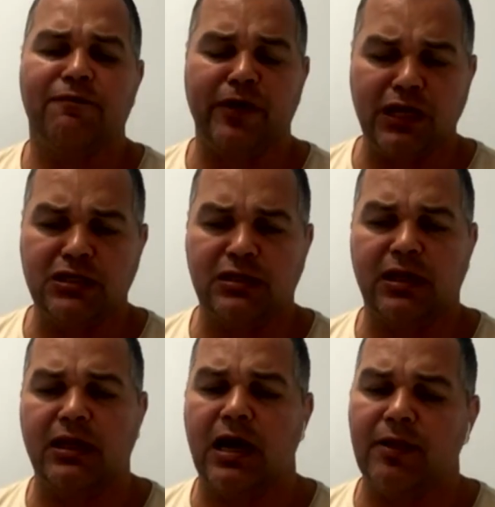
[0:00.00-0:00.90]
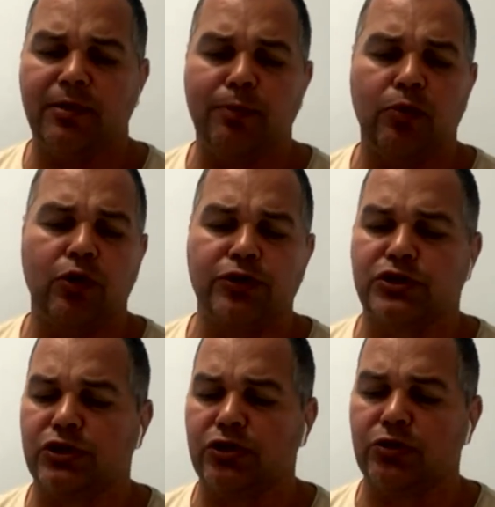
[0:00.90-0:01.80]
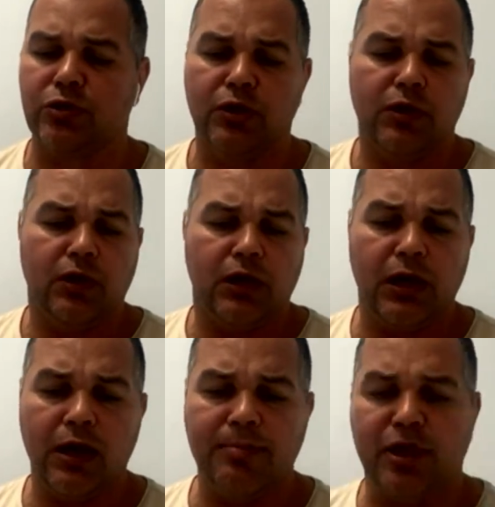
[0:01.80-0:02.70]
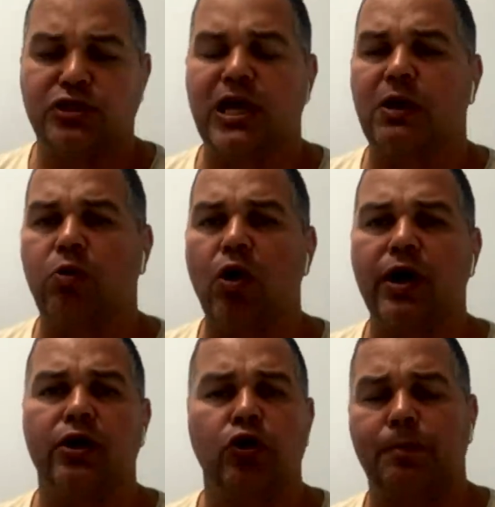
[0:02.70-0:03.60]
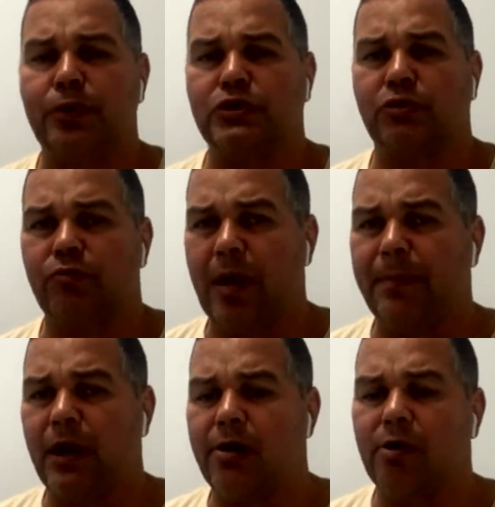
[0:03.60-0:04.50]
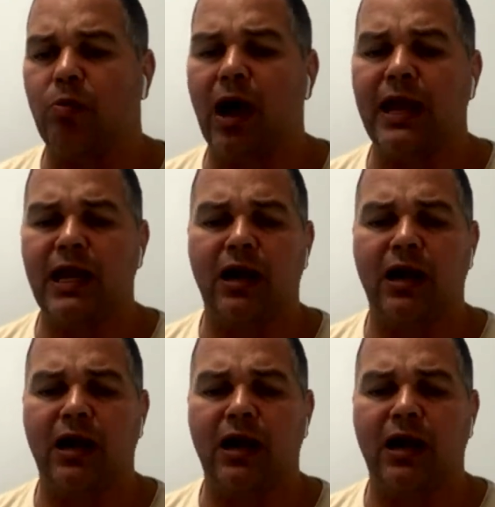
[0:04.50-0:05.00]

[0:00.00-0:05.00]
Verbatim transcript: it feeds the uh, the ball onto um, you know Jack Wighton, who puts Rapana away.